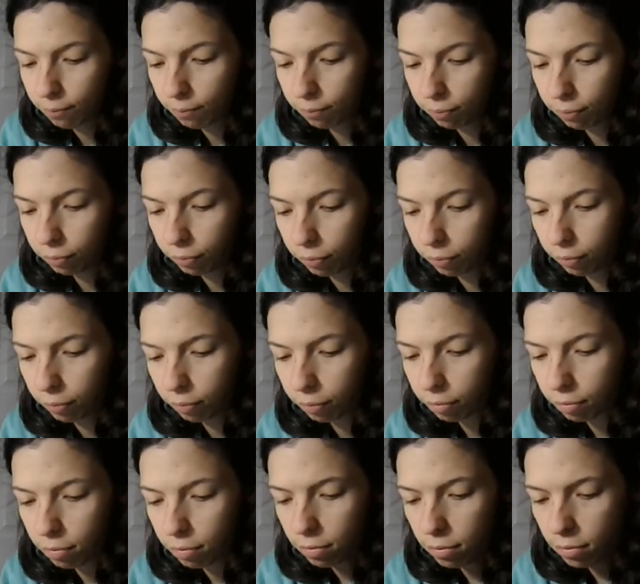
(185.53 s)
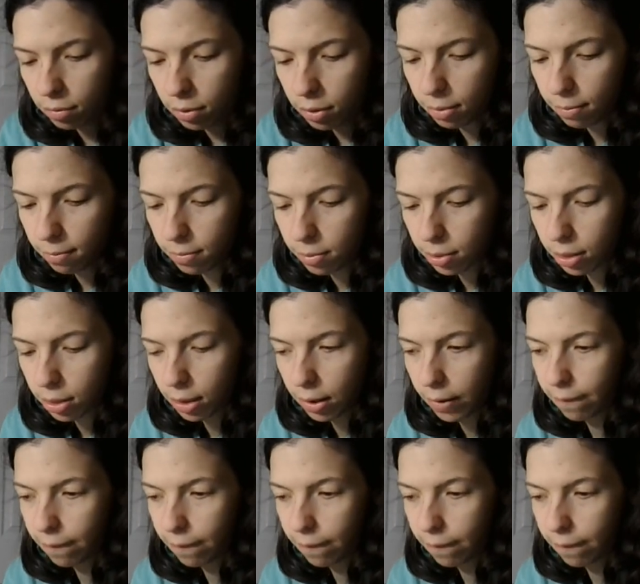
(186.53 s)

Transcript: Nobody speaks.